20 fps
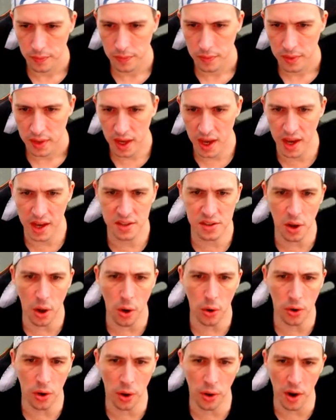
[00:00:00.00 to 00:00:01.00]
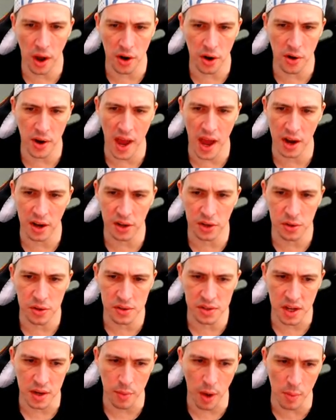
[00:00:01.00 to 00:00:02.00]
Yeah, there's a whole code. I don't know how to
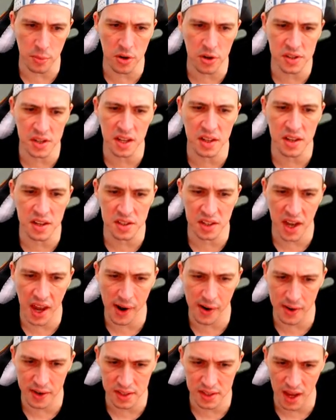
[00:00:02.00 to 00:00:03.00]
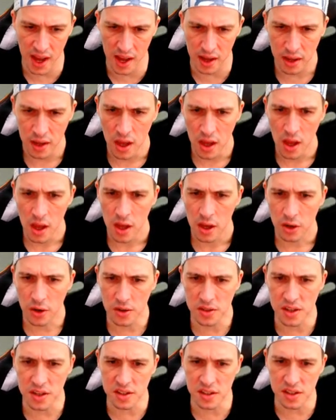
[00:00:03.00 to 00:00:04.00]
use him. I'm using this character,
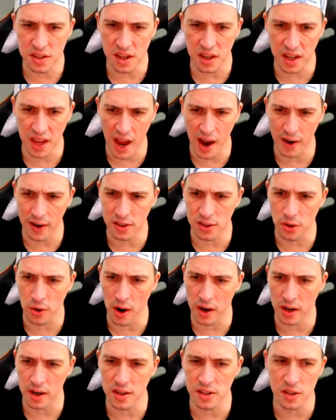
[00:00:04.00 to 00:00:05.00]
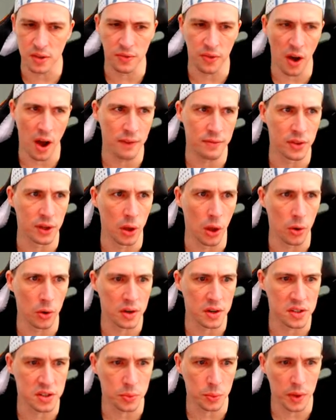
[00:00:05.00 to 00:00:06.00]
because this is the character I can survive the
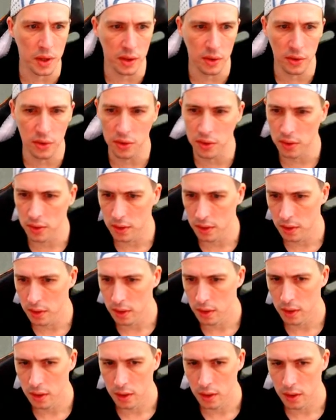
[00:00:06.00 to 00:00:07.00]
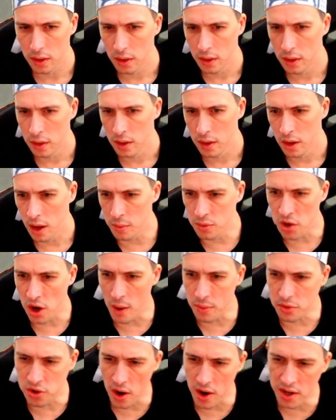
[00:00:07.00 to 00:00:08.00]
longest with.
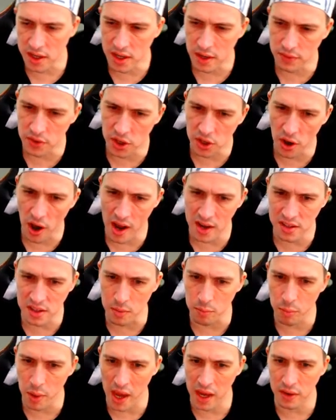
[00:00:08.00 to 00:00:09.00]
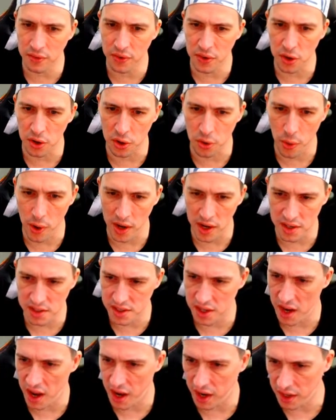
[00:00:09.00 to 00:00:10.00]
I'm trying to give you guys some bang for your credit
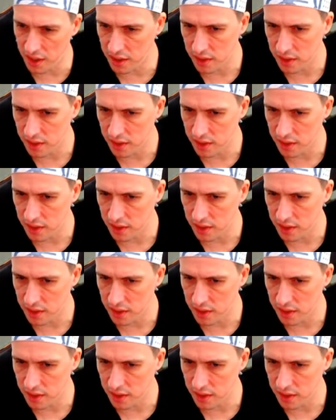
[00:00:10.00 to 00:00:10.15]
today.